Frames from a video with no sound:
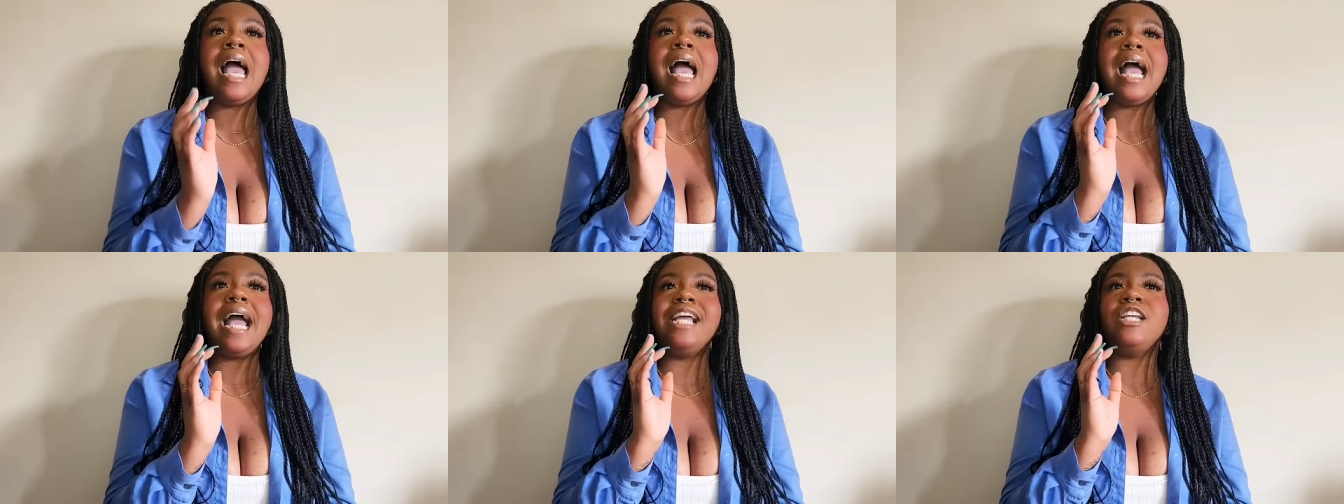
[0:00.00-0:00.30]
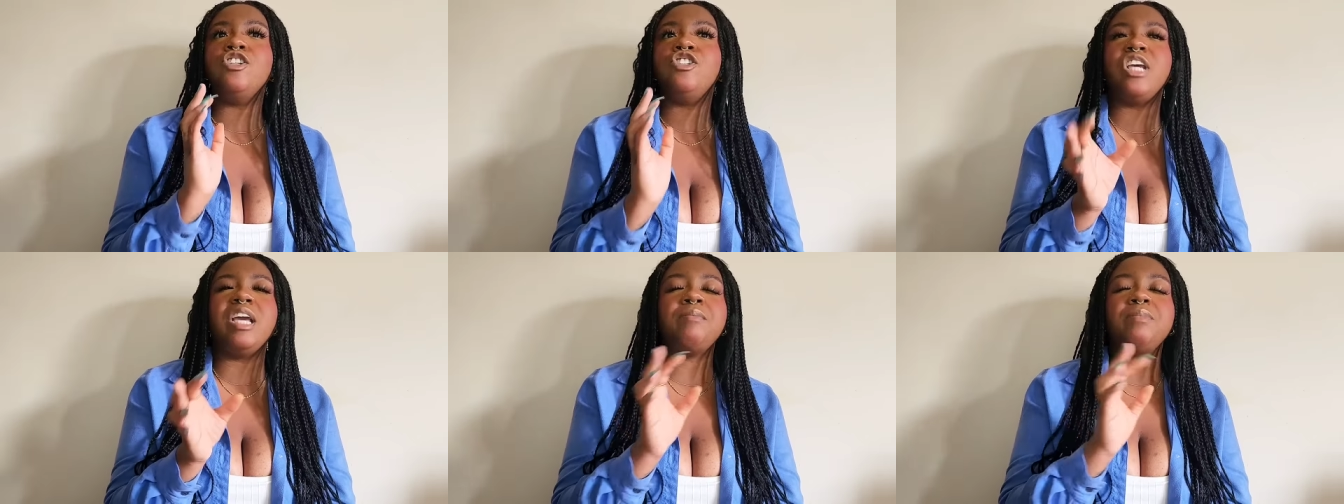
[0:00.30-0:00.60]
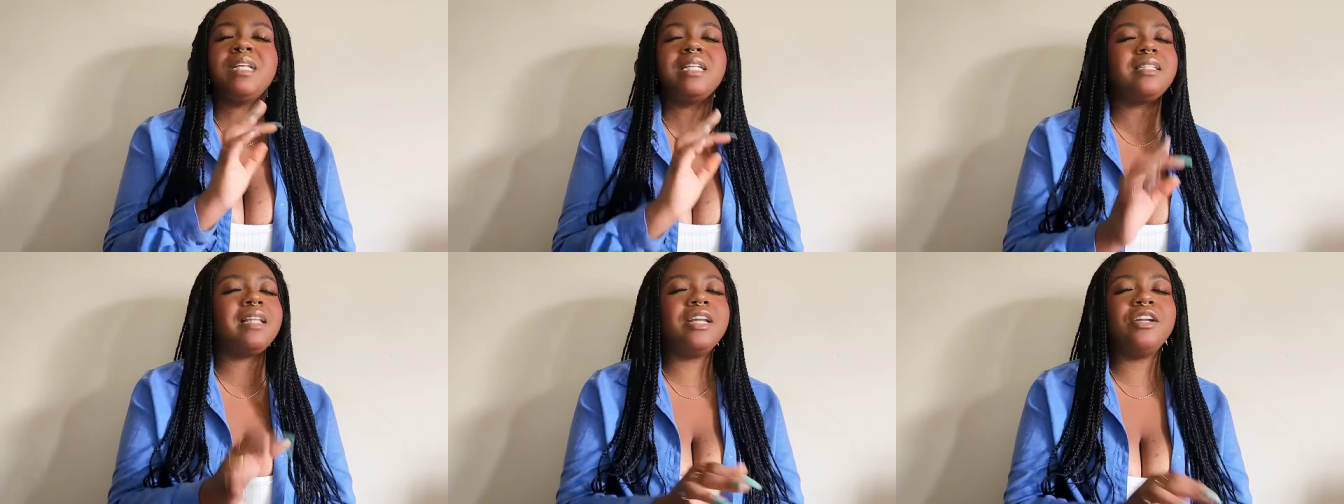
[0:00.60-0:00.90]
and James
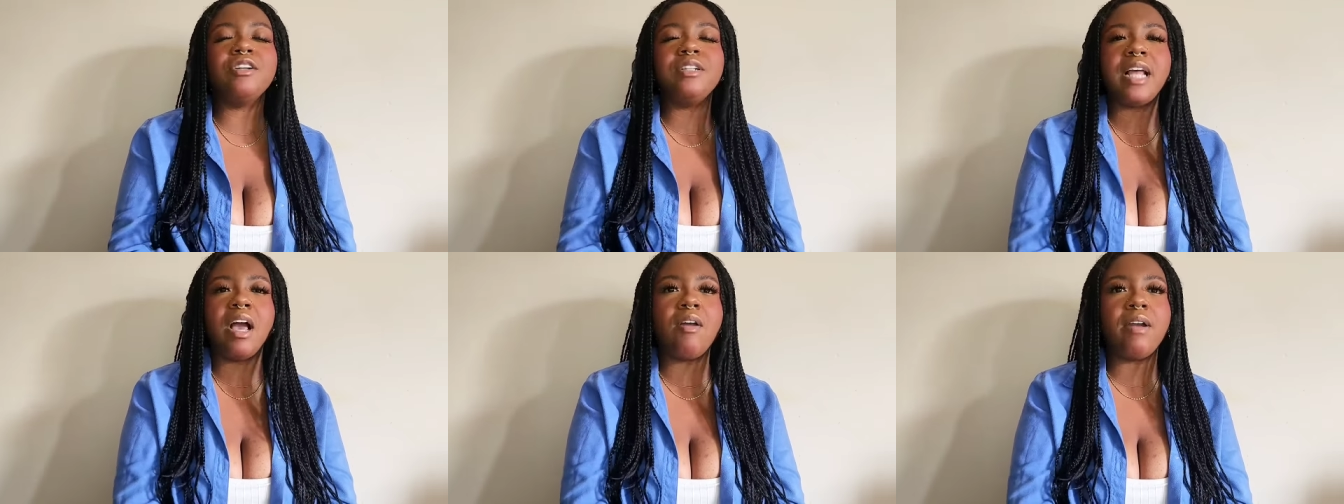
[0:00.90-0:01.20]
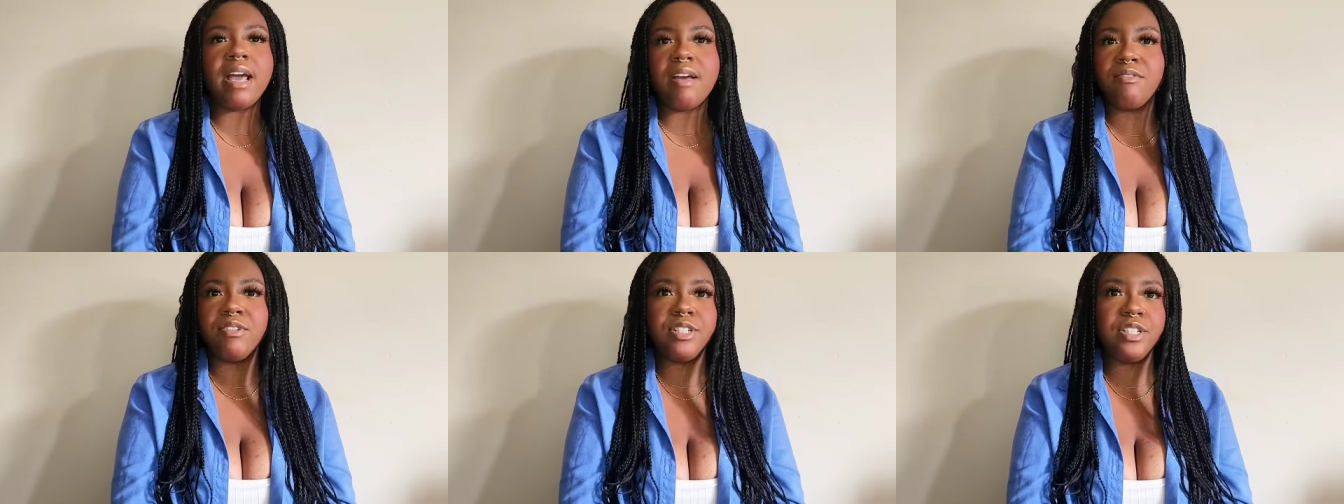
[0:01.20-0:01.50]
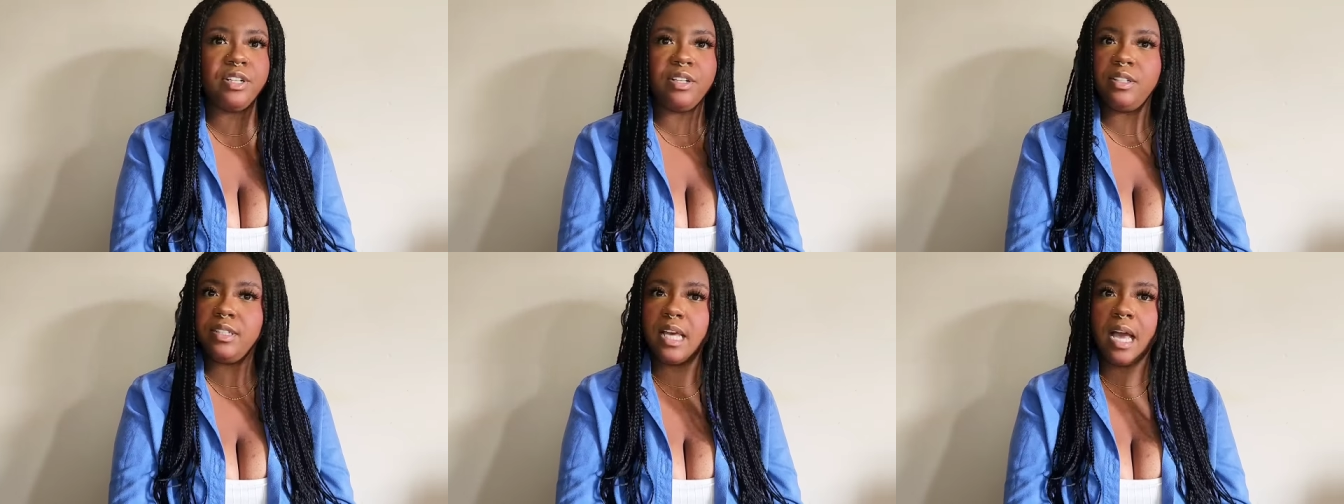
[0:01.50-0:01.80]
has let her down every
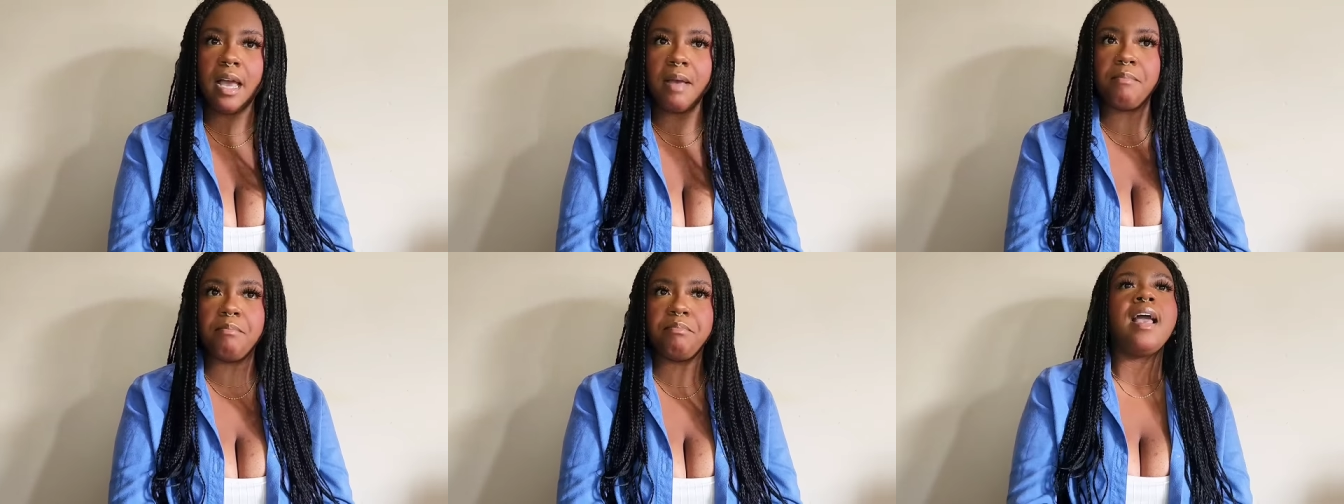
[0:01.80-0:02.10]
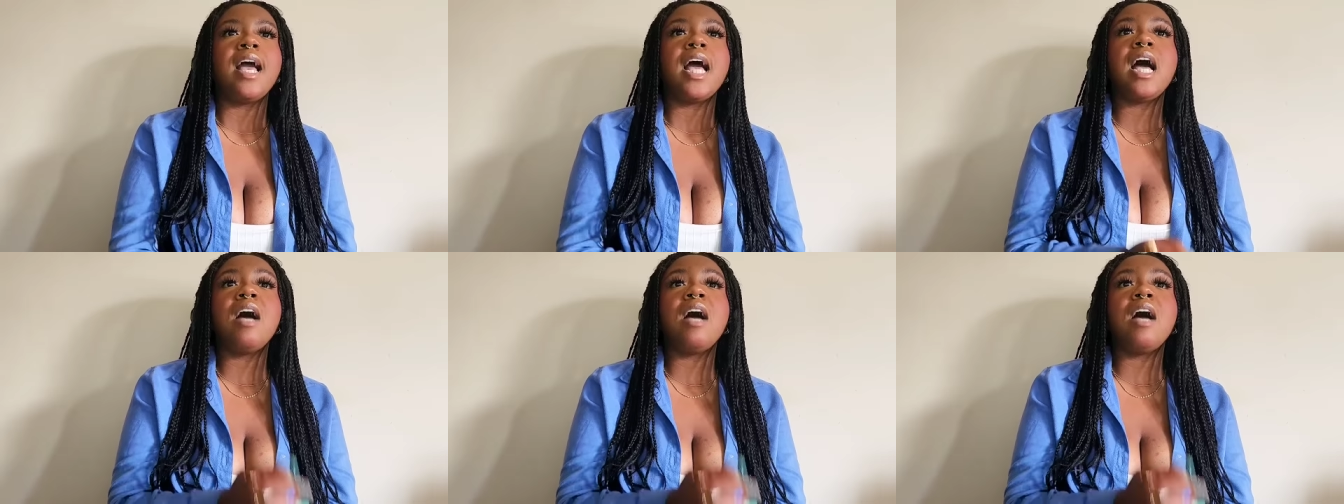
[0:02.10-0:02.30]
single time.